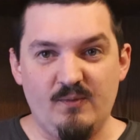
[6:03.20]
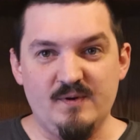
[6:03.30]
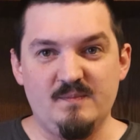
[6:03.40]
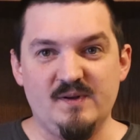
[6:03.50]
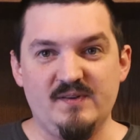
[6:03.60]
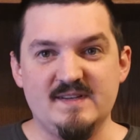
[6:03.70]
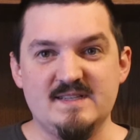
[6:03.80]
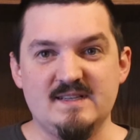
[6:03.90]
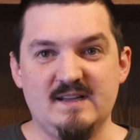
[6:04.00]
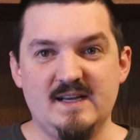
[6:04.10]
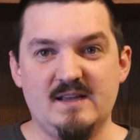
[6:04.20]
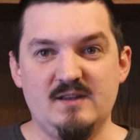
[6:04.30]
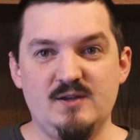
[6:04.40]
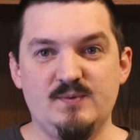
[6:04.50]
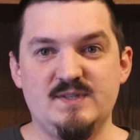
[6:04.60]
wooden buildings like
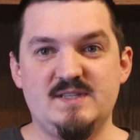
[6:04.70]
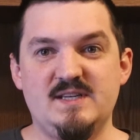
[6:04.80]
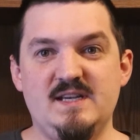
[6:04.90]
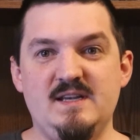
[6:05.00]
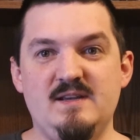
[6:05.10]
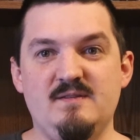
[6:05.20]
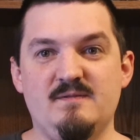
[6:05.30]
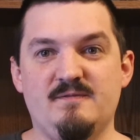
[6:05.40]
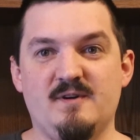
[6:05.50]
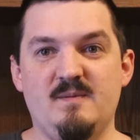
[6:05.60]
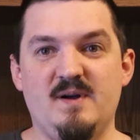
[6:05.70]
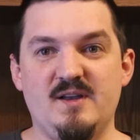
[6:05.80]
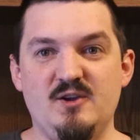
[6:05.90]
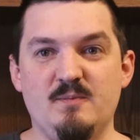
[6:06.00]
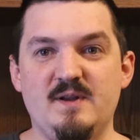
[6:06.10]
you would see from a
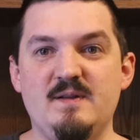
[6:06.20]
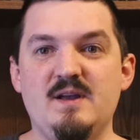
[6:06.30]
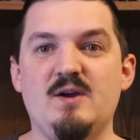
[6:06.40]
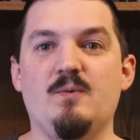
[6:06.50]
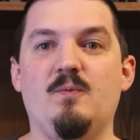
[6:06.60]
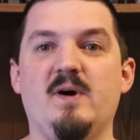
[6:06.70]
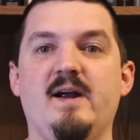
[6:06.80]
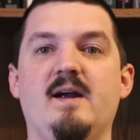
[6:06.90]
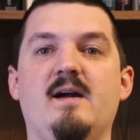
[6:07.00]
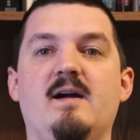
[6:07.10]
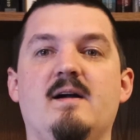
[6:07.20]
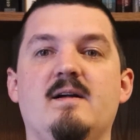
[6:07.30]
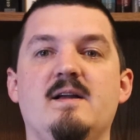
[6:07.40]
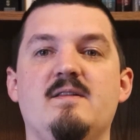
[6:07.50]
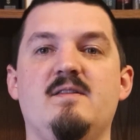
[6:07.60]
human,
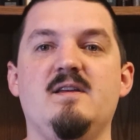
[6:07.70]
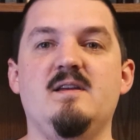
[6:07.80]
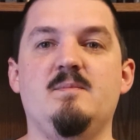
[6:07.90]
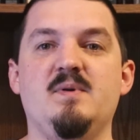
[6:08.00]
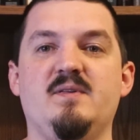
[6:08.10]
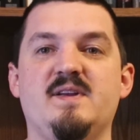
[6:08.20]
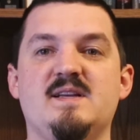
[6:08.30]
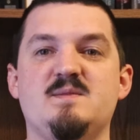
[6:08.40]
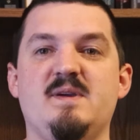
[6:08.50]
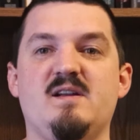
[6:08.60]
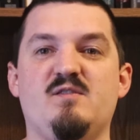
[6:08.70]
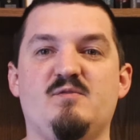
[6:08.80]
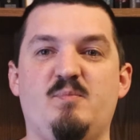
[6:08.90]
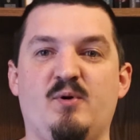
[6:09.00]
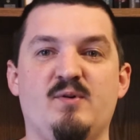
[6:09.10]
where the building is made out
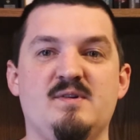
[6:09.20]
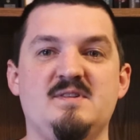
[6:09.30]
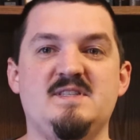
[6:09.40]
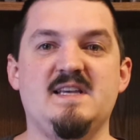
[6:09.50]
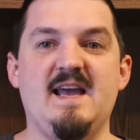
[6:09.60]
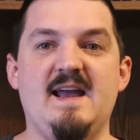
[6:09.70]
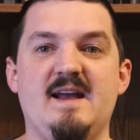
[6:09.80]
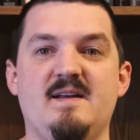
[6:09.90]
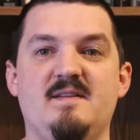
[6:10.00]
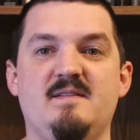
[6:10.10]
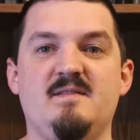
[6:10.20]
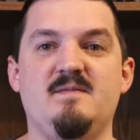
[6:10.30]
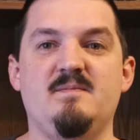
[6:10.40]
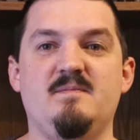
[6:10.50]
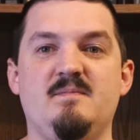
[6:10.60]
of boards
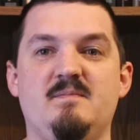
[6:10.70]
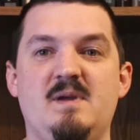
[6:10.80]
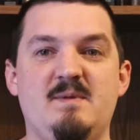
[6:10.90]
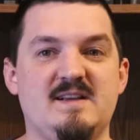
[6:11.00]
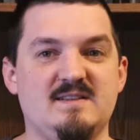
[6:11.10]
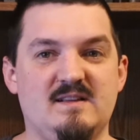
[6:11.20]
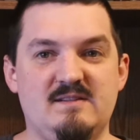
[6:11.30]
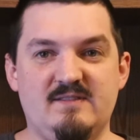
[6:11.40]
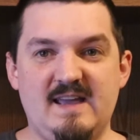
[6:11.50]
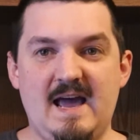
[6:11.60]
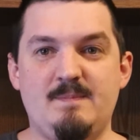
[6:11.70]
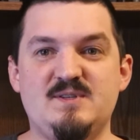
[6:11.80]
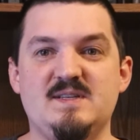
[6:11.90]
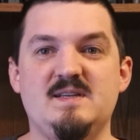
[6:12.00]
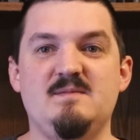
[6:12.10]
and maybe has a lot of
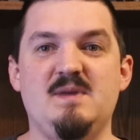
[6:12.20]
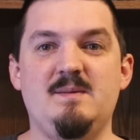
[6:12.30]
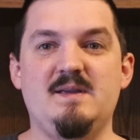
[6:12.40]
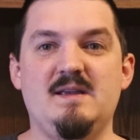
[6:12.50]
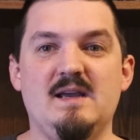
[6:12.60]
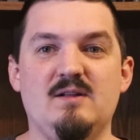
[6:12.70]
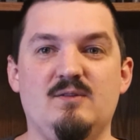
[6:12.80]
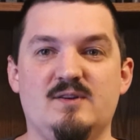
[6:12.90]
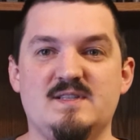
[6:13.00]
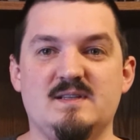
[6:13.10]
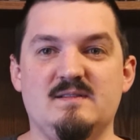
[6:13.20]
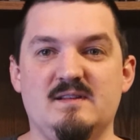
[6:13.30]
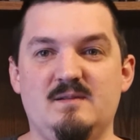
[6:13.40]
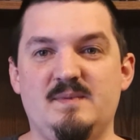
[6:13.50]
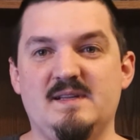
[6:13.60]
gaps in it, maybe looks a
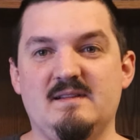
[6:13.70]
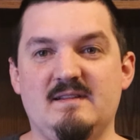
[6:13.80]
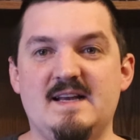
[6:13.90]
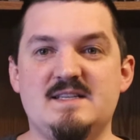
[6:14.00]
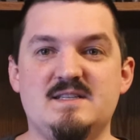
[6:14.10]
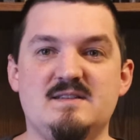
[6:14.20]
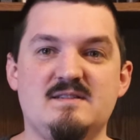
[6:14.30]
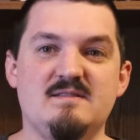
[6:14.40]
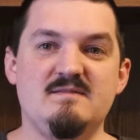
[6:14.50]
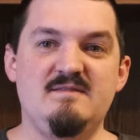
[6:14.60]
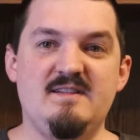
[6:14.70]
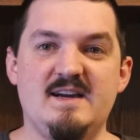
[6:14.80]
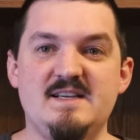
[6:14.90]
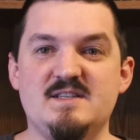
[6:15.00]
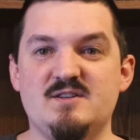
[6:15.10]
little bit less
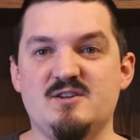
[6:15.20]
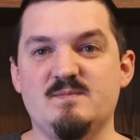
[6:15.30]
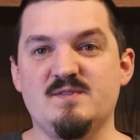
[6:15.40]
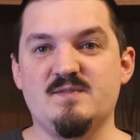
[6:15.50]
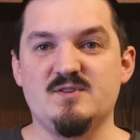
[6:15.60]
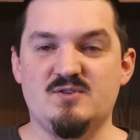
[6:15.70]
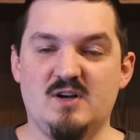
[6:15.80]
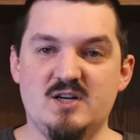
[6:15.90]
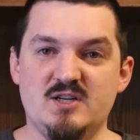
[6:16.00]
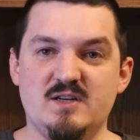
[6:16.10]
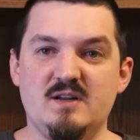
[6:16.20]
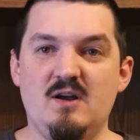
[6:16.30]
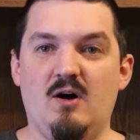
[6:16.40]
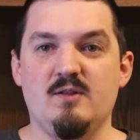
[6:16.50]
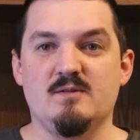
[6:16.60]
nice in terms of construction,
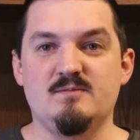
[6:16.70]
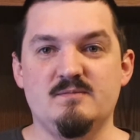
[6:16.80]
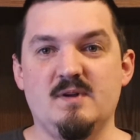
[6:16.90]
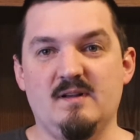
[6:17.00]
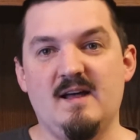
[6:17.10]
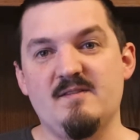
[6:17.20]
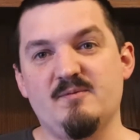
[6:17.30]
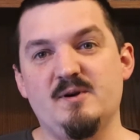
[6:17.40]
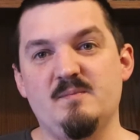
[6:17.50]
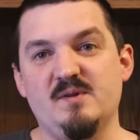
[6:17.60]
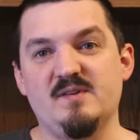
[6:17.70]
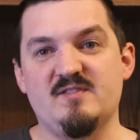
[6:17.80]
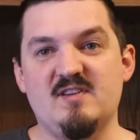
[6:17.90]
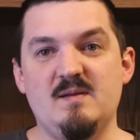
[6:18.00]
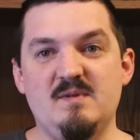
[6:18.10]
although a lot of wooden
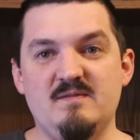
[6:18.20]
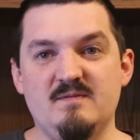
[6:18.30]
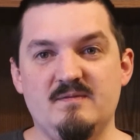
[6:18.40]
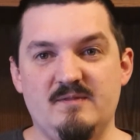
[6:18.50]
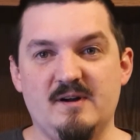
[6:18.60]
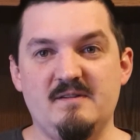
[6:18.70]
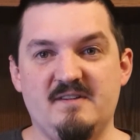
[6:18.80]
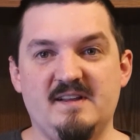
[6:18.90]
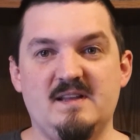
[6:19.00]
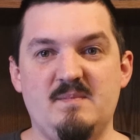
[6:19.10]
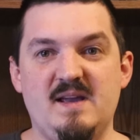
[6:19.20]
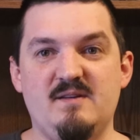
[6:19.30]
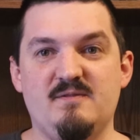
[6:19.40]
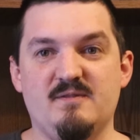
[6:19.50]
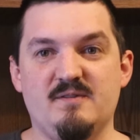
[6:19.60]
buildings can be very finely
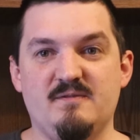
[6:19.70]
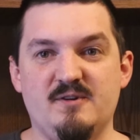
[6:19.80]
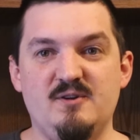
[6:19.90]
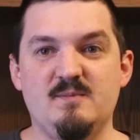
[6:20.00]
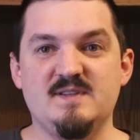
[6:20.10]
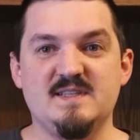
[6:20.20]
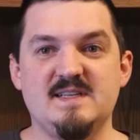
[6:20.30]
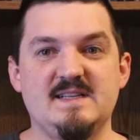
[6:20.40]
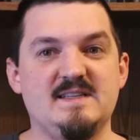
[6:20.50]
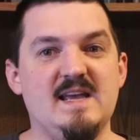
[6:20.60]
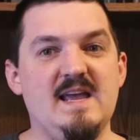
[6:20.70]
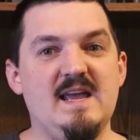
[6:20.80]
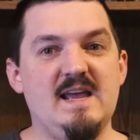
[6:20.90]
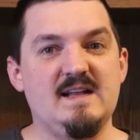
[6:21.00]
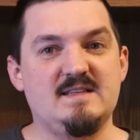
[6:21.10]
made for humans.
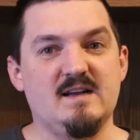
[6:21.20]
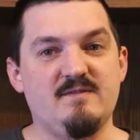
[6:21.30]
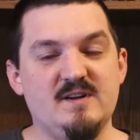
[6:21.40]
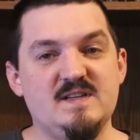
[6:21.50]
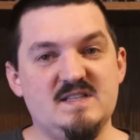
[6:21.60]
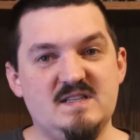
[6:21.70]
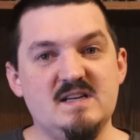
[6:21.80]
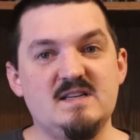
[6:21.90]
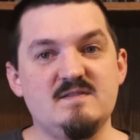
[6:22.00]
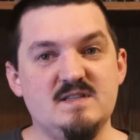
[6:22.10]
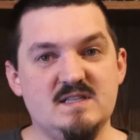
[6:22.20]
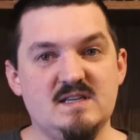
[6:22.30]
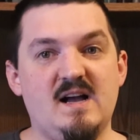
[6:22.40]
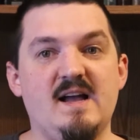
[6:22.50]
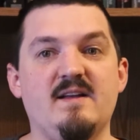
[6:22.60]
It's got a very distinctive
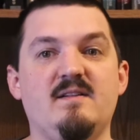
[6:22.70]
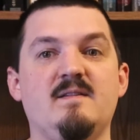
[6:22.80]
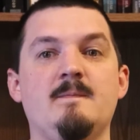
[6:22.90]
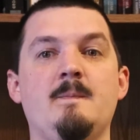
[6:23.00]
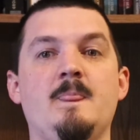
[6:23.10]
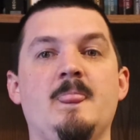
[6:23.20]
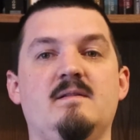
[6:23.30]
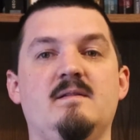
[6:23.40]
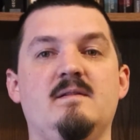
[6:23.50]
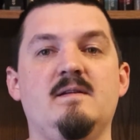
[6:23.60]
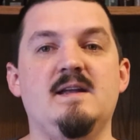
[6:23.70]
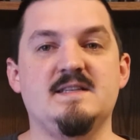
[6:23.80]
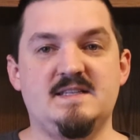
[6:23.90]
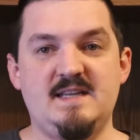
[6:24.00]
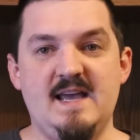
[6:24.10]
style.
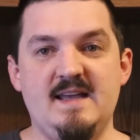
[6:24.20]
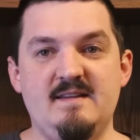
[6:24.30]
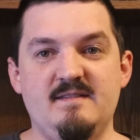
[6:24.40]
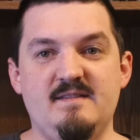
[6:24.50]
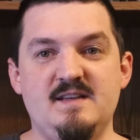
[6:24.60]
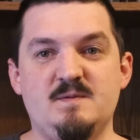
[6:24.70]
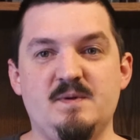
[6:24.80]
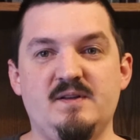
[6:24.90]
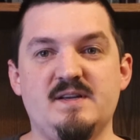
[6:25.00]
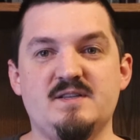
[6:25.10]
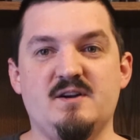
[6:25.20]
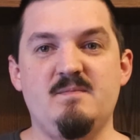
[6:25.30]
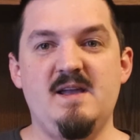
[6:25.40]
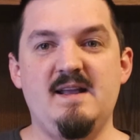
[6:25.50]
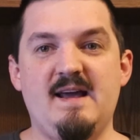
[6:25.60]
Instead, these buildings
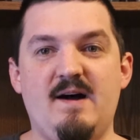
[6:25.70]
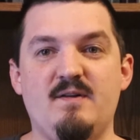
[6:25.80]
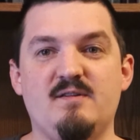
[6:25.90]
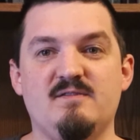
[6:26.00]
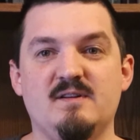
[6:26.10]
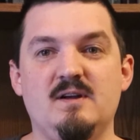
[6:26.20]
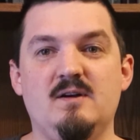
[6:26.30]
are made out of